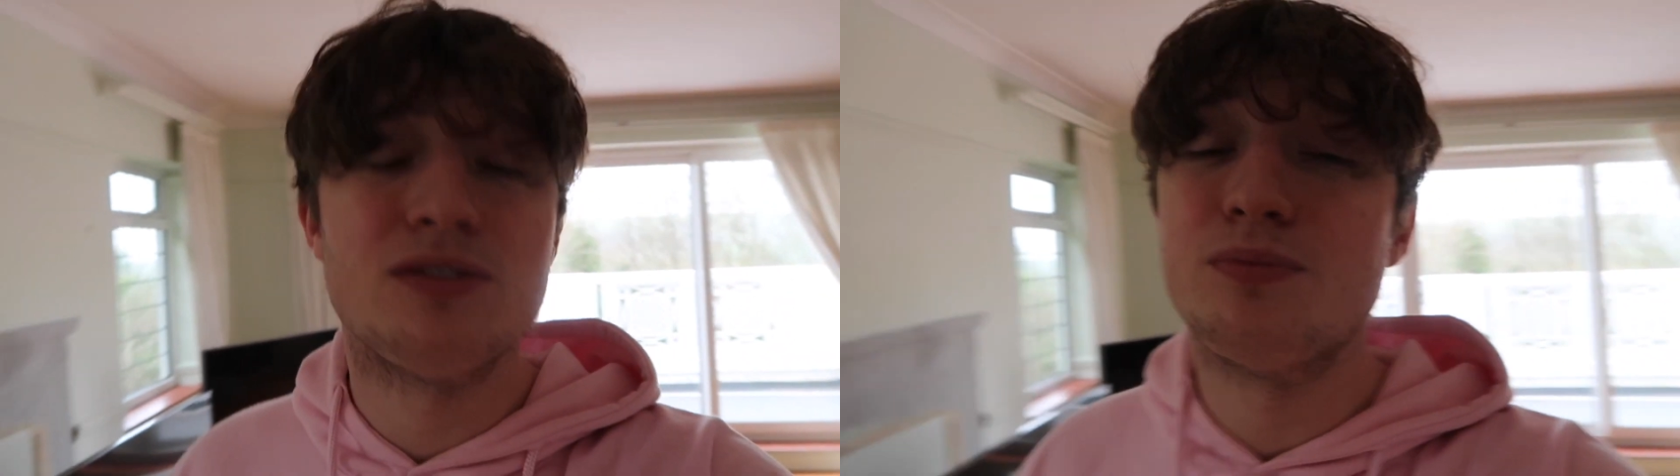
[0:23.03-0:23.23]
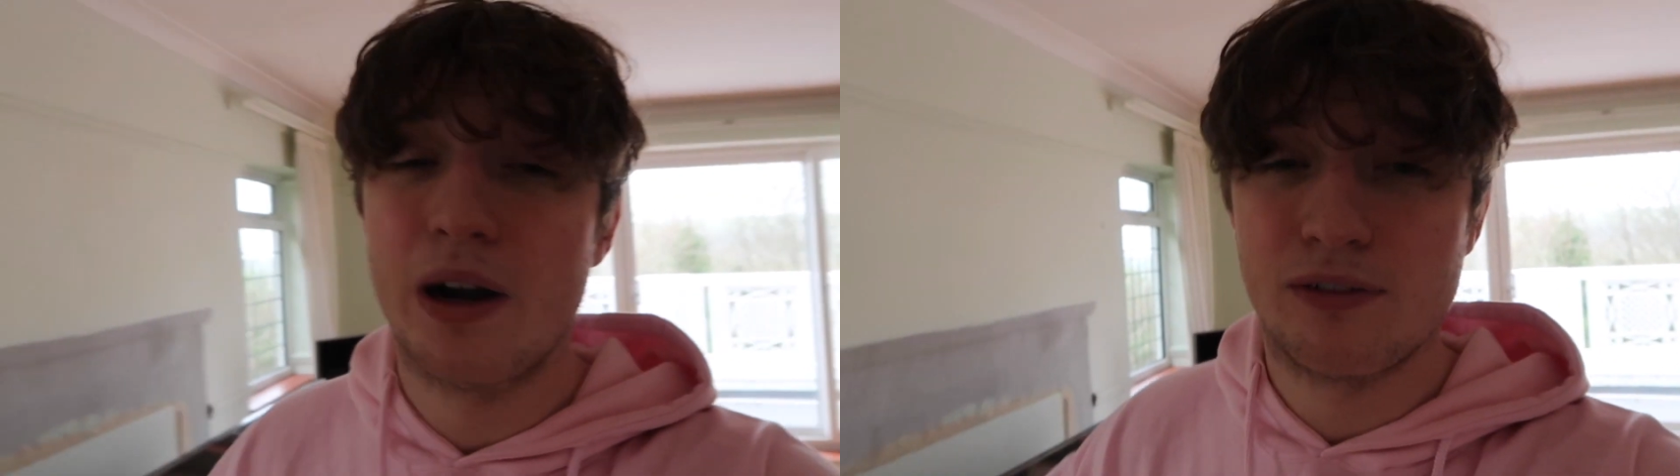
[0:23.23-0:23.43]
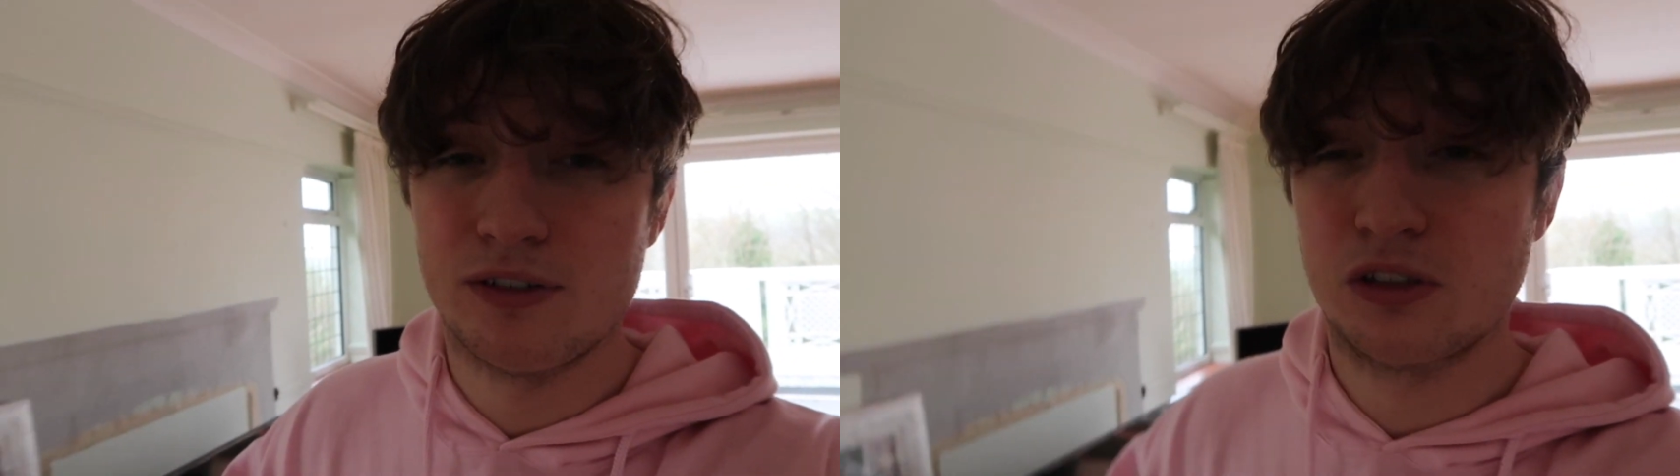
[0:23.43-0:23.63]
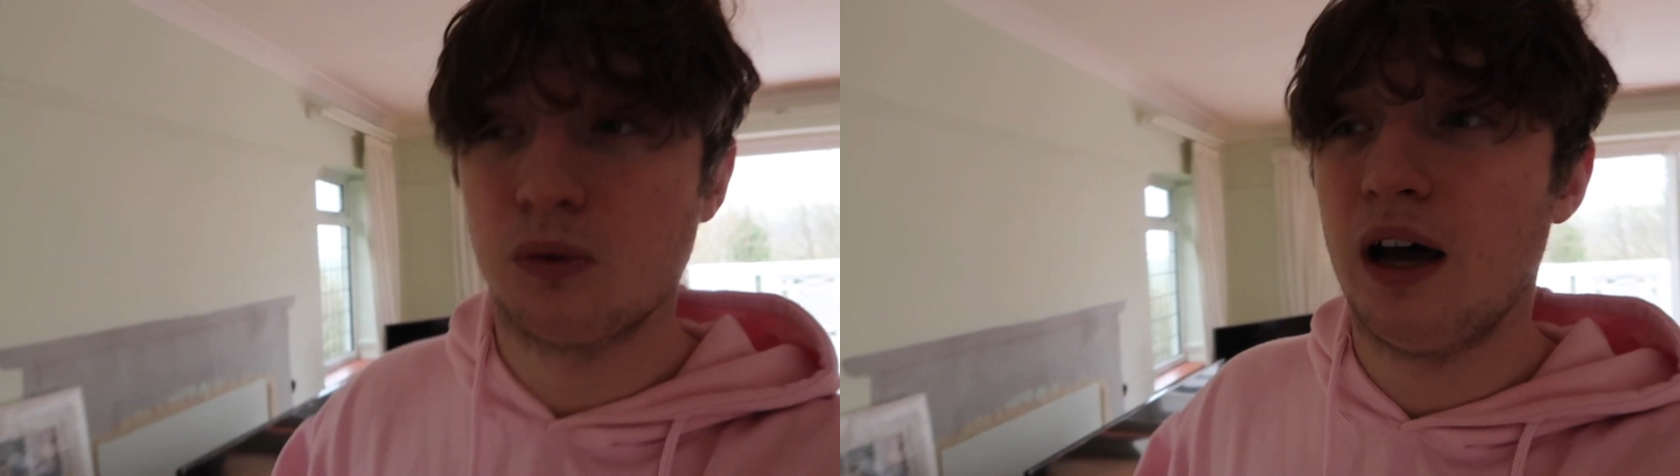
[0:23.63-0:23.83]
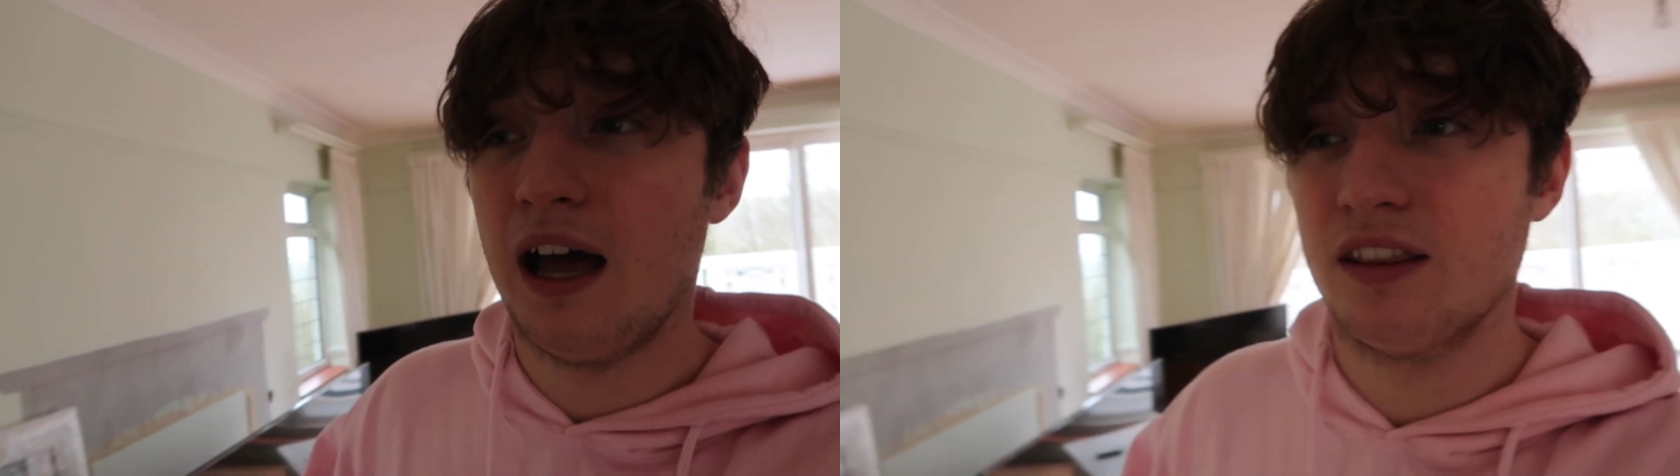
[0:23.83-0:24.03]
different breakfast
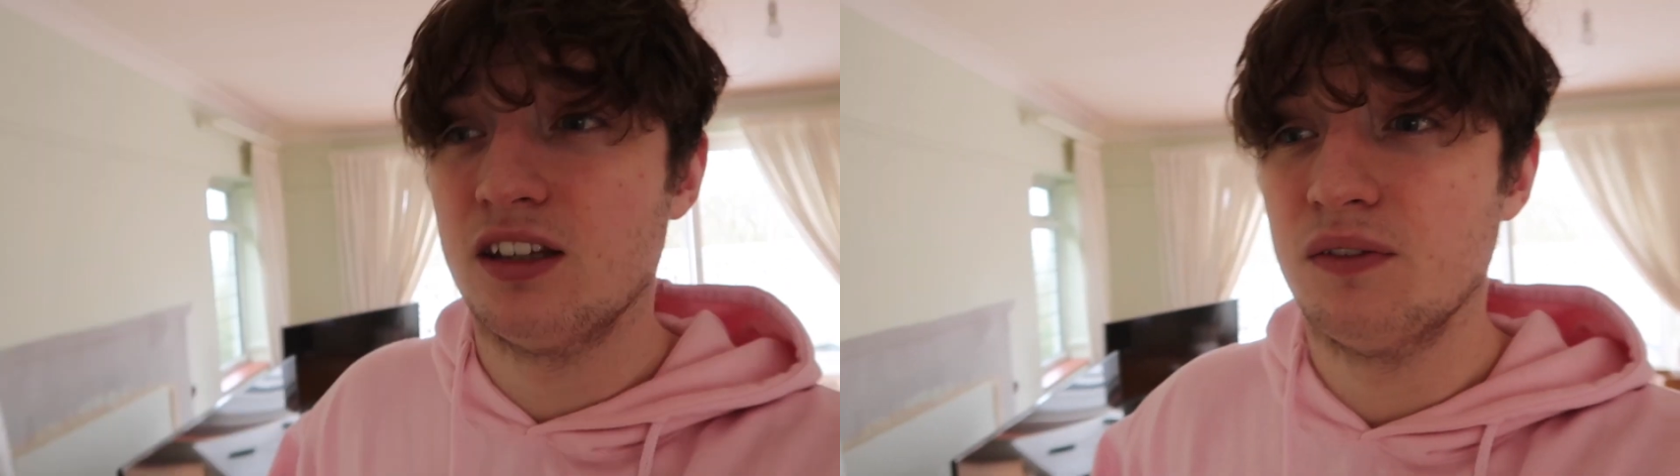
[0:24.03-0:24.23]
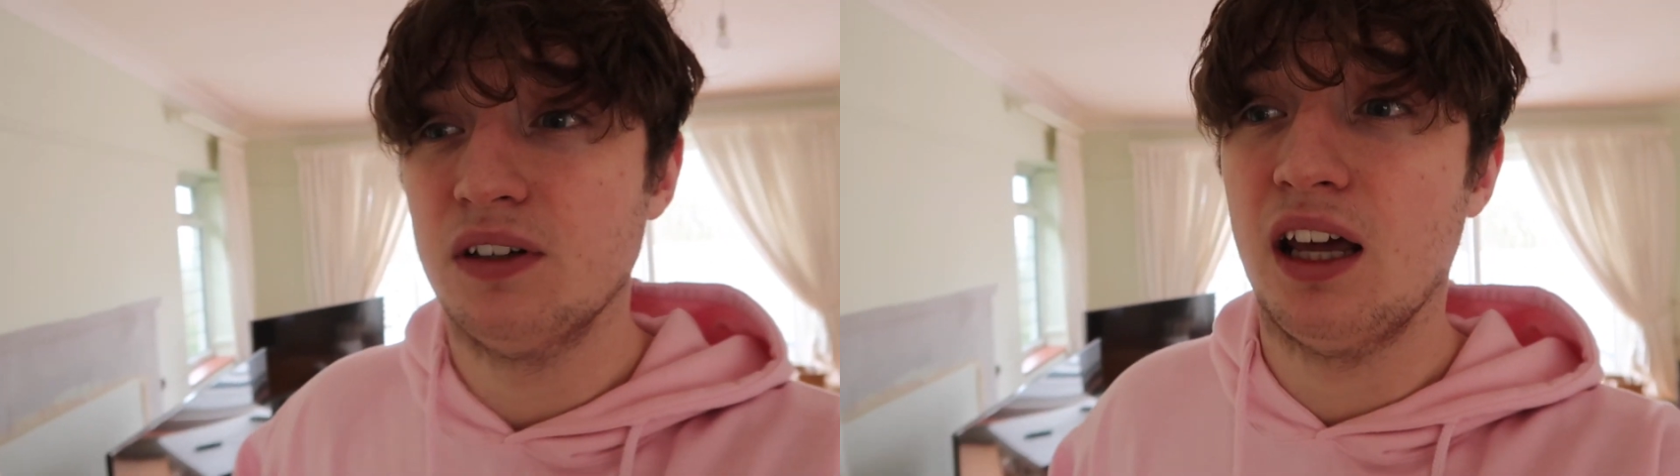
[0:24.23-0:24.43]
to what I had the other